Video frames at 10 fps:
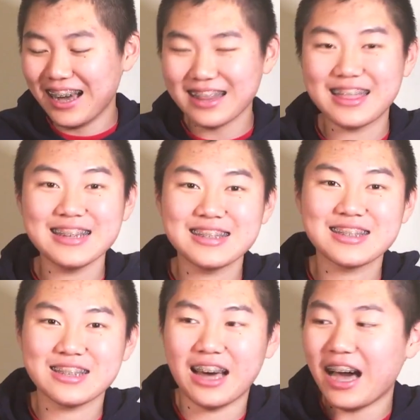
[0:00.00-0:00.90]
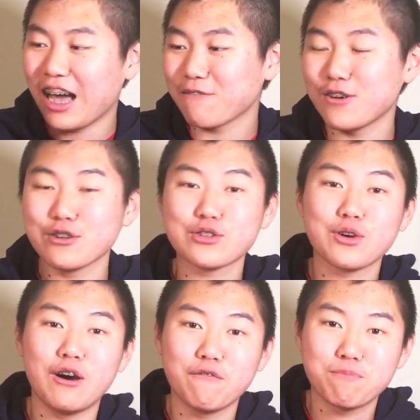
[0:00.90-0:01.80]
This iPhone
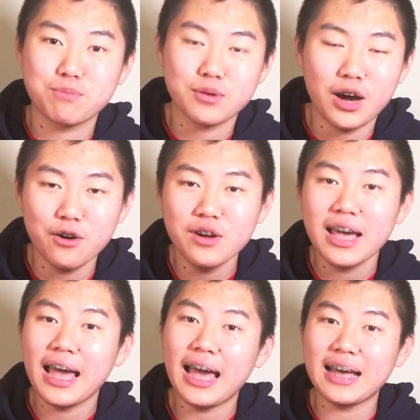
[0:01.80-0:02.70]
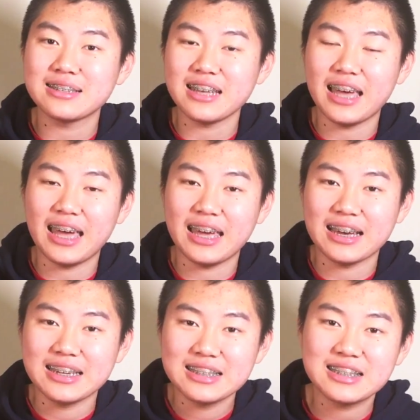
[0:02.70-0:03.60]
12 Pro has a
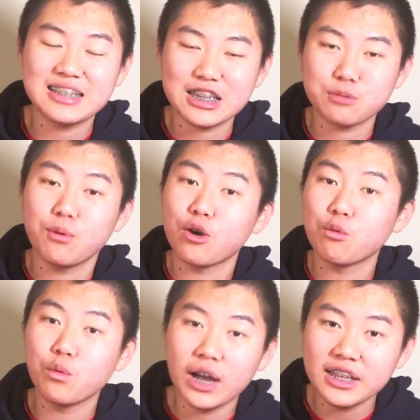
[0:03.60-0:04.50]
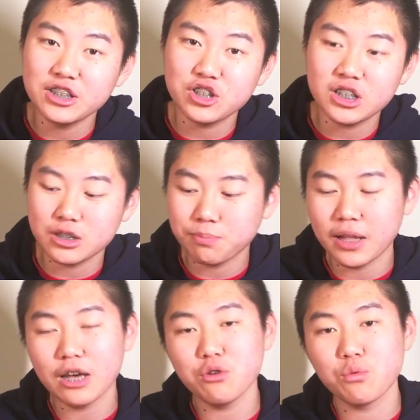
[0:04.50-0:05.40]
6.1 inch
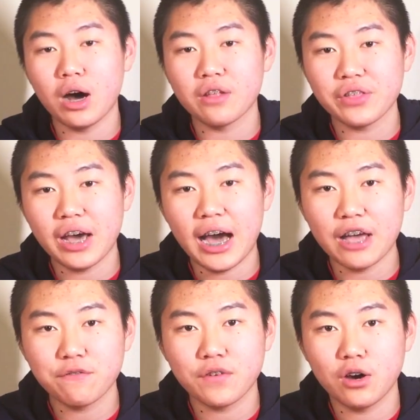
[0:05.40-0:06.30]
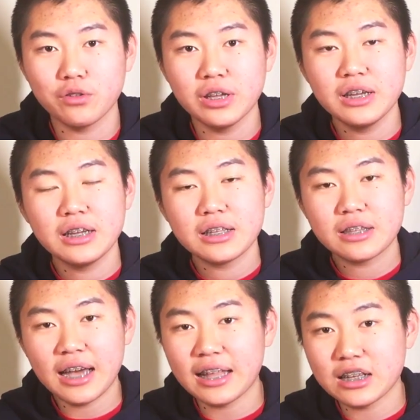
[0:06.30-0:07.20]
display, while the iPhone
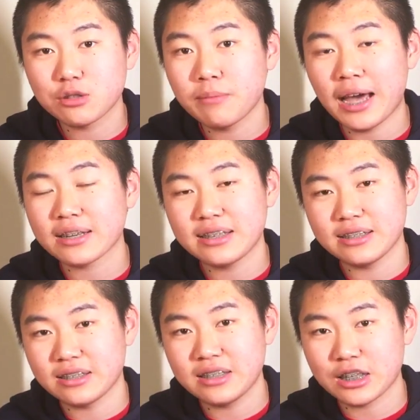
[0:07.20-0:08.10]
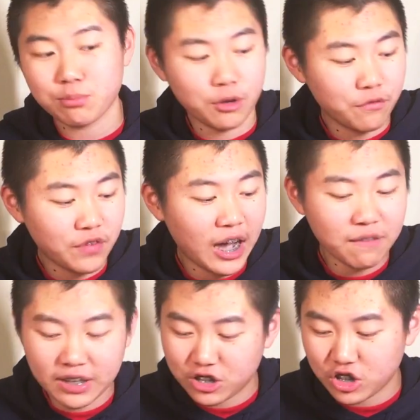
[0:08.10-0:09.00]
XS Max has a
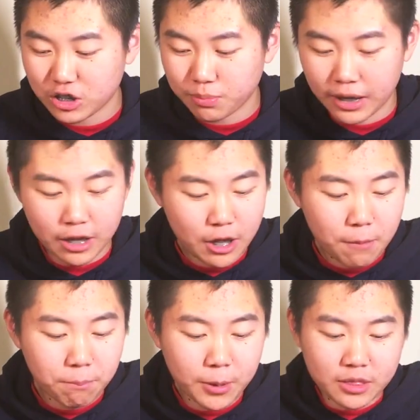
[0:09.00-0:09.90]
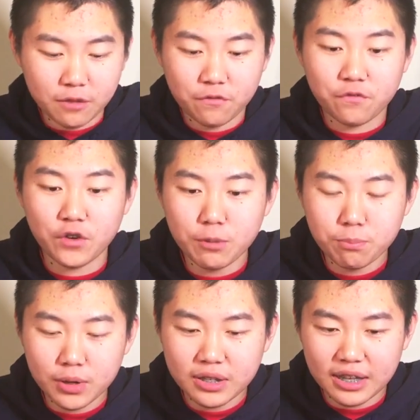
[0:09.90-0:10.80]
6.5 inch display. But the
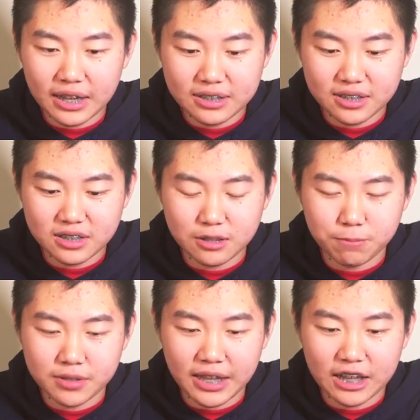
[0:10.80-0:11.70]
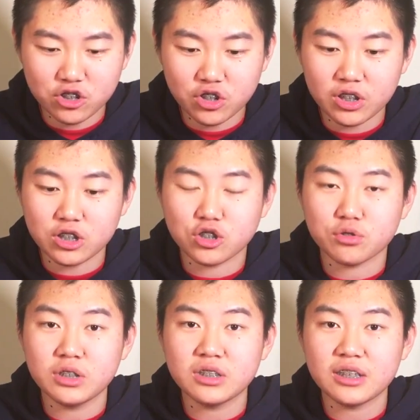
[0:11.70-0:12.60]
footprint isn't substantial and the
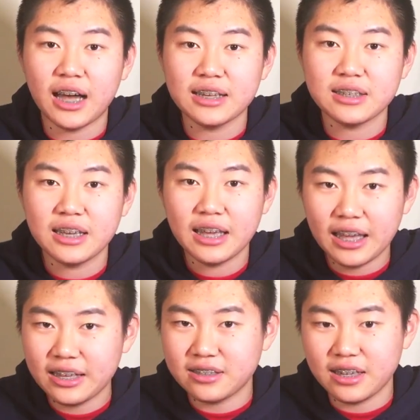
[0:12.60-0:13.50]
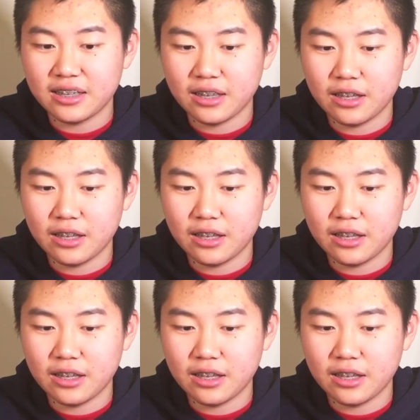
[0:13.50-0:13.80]
screen size isn't